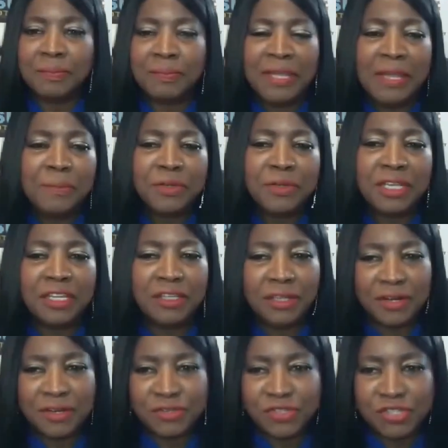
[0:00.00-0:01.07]
people can
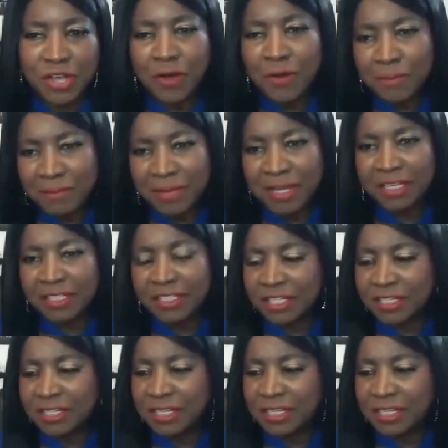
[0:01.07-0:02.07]
learn so much